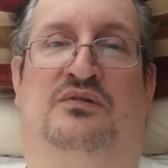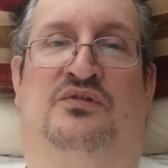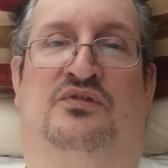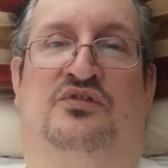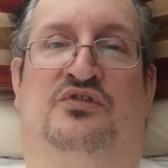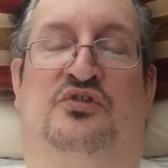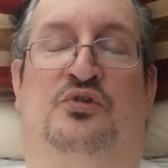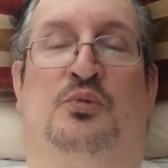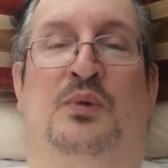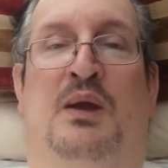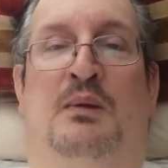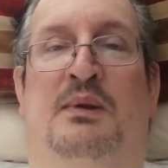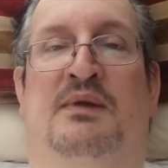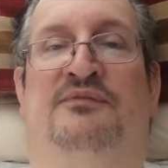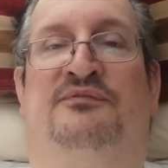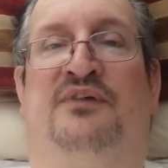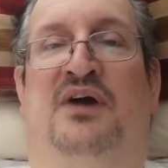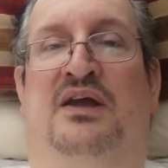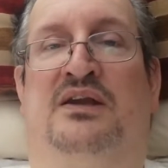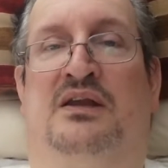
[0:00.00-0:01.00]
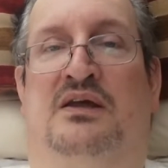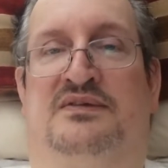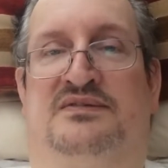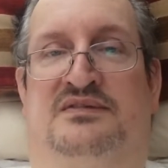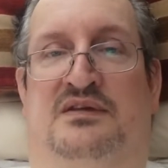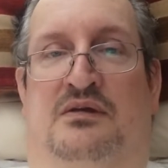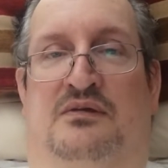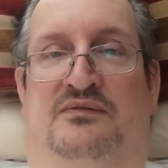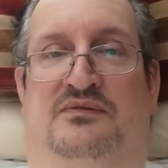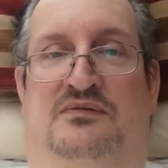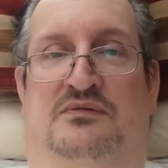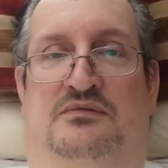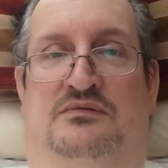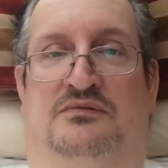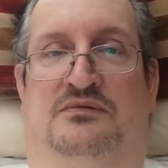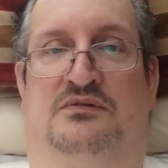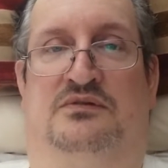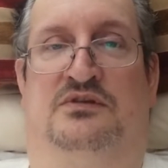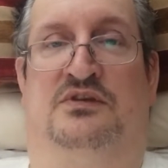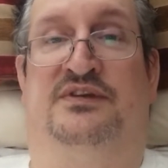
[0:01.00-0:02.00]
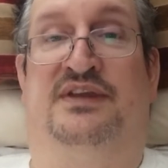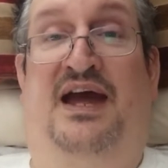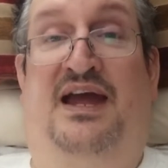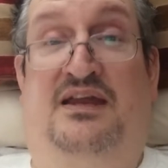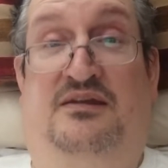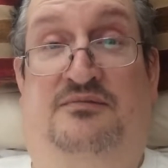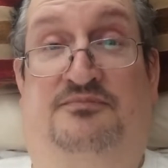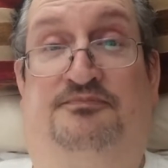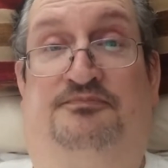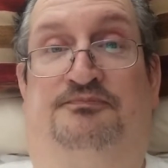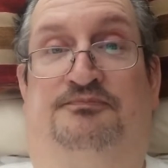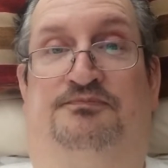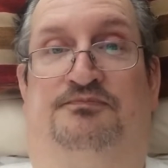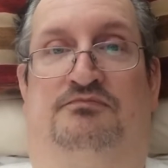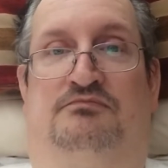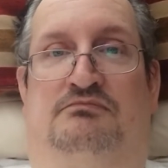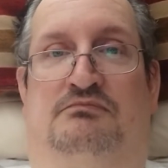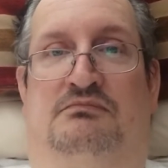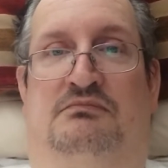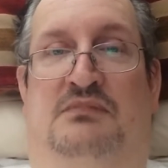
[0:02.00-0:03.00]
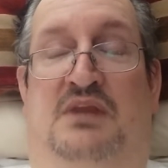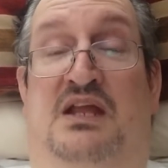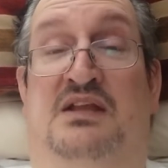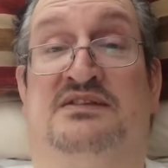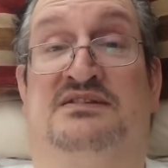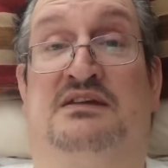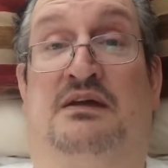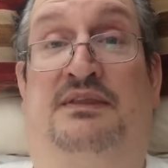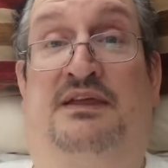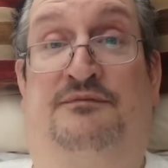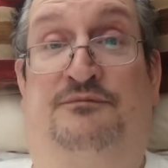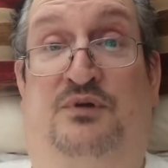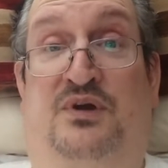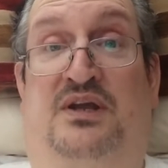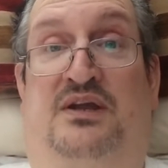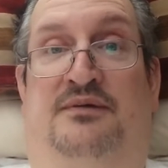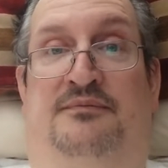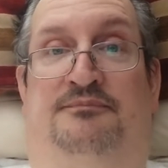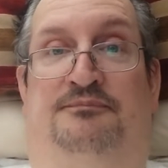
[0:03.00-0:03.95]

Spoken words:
to where we find ourselves today in South Africa.